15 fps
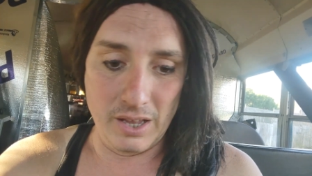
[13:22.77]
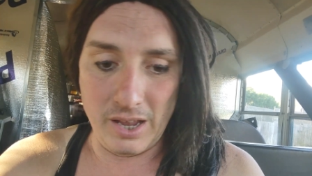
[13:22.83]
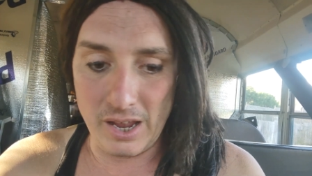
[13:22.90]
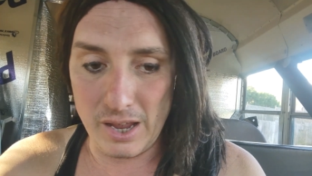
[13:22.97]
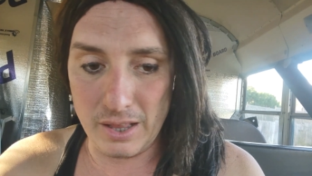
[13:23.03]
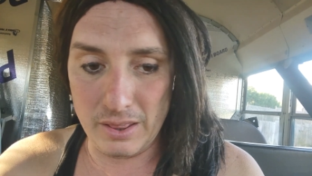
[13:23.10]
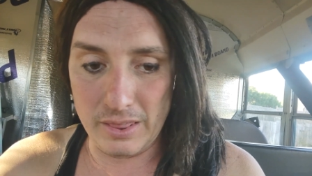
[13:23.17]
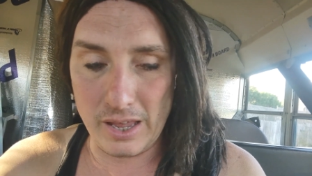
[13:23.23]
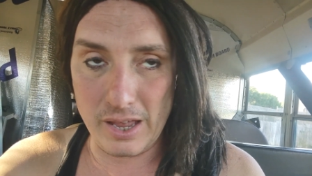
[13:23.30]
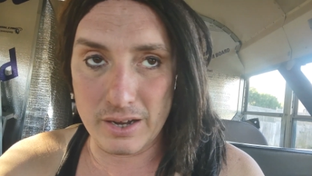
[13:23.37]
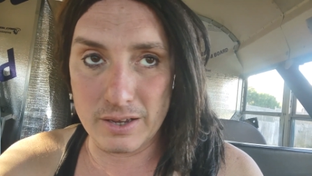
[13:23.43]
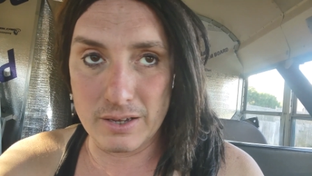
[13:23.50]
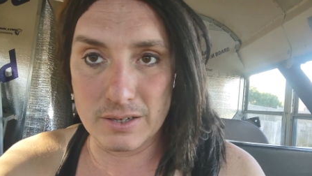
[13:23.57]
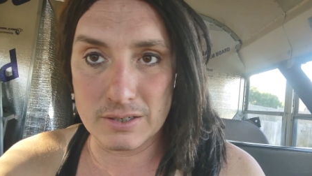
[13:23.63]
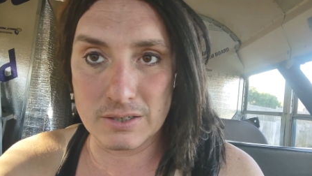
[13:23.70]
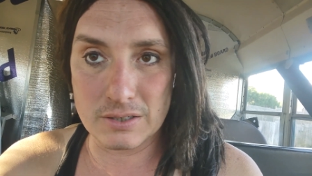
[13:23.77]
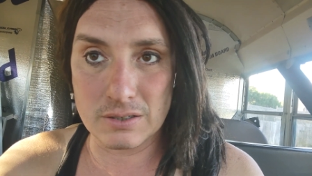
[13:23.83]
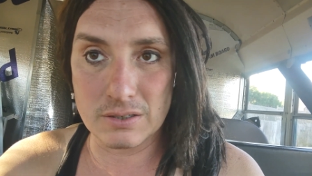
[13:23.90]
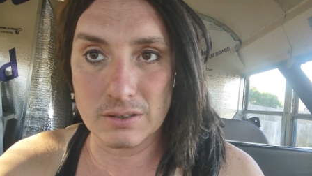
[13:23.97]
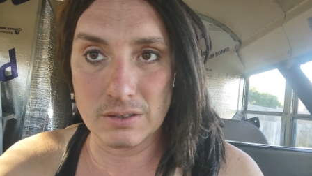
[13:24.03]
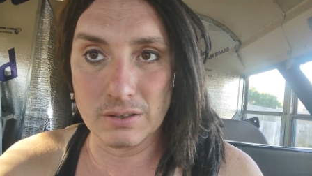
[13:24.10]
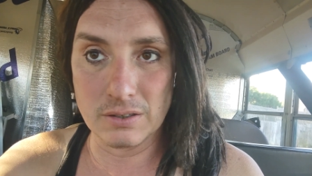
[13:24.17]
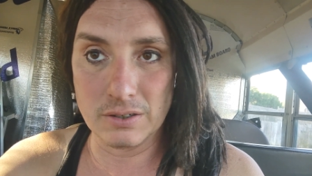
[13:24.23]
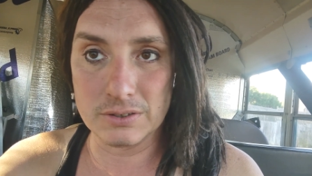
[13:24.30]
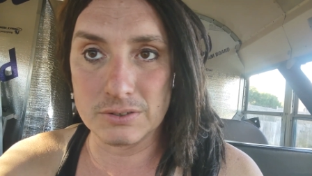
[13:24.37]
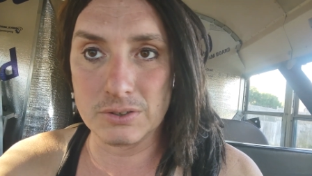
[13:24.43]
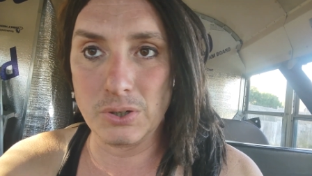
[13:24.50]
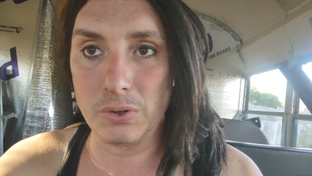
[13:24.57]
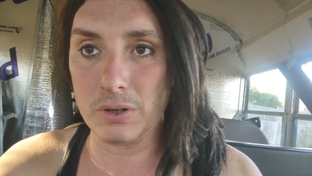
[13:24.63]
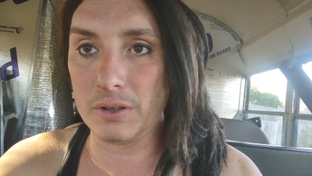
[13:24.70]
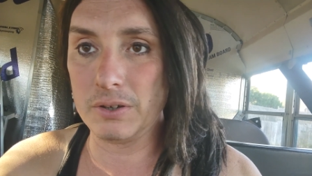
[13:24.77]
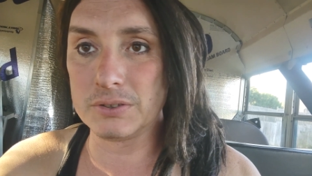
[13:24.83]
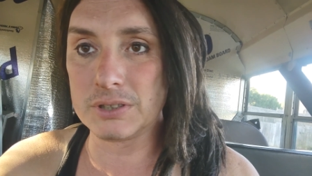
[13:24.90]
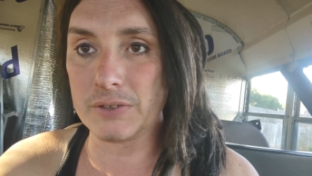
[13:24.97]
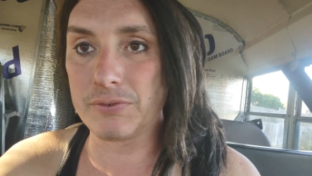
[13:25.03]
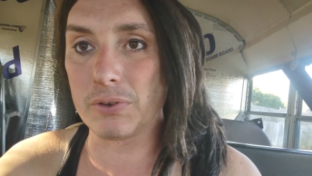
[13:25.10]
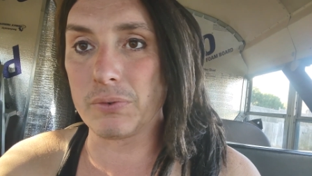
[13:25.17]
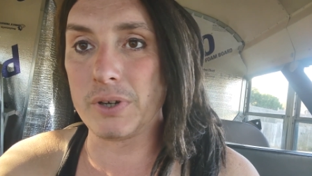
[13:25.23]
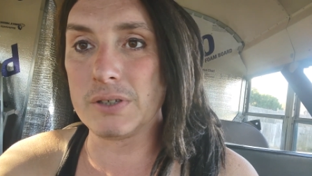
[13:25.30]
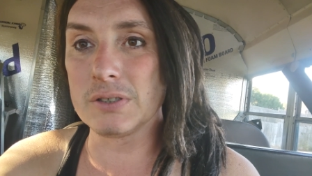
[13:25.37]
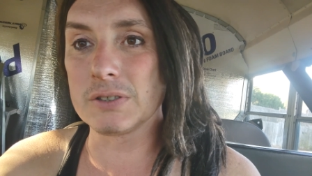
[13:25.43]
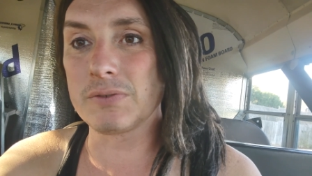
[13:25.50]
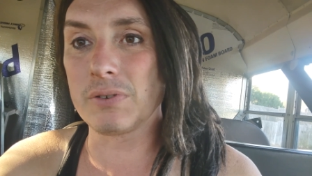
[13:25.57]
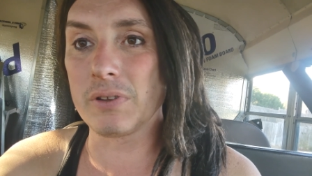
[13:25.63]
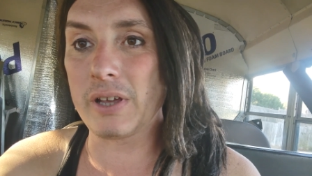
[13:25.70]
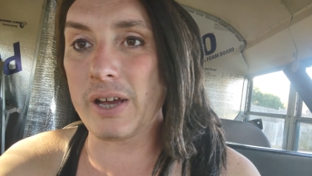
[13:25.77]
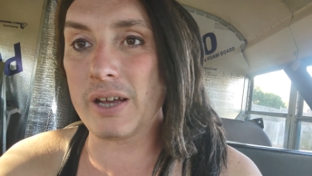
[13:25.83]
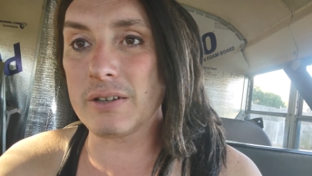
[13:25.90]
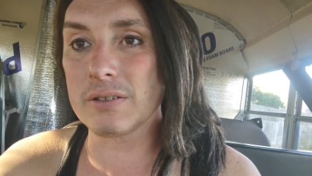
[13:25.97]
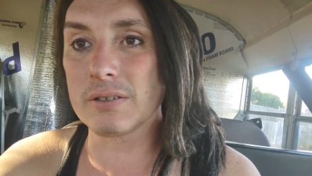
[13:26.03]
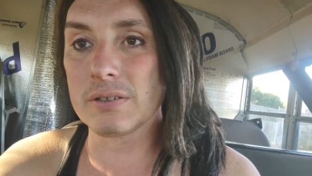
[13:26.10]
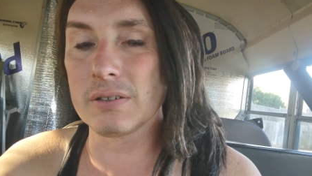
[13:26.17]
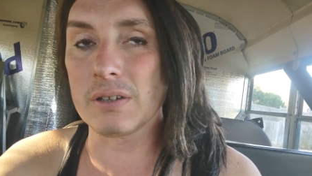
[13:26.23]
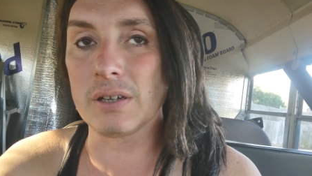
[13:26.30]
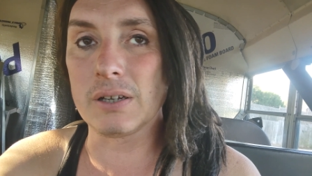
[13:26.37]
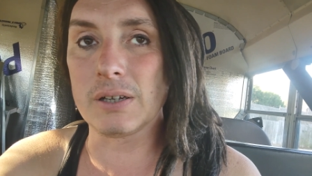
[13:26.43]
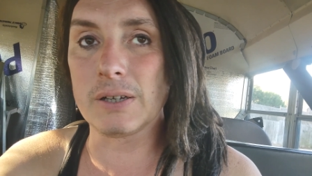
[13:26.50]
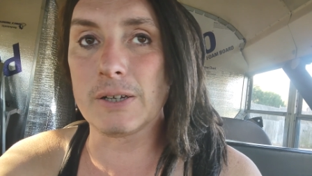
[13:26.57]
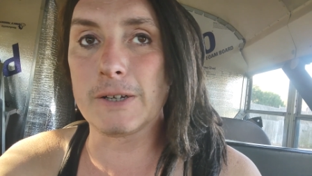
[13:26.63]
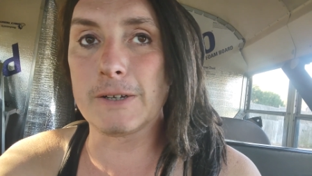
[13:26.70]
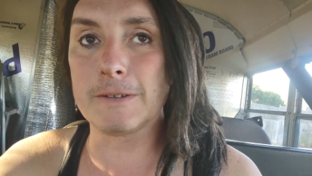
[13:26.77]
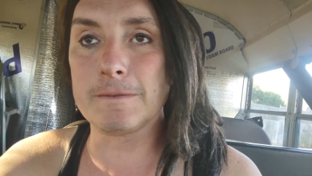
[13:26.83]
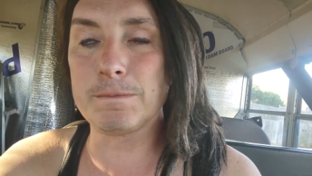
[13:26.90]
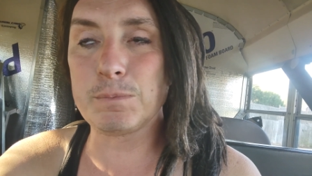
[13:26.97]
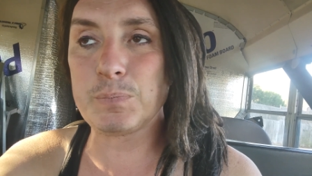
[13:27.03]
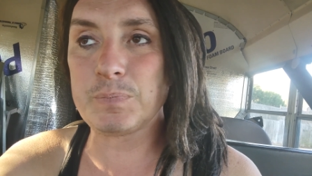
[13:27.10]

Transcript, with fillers: and that is there's two there's different reasons for that uh,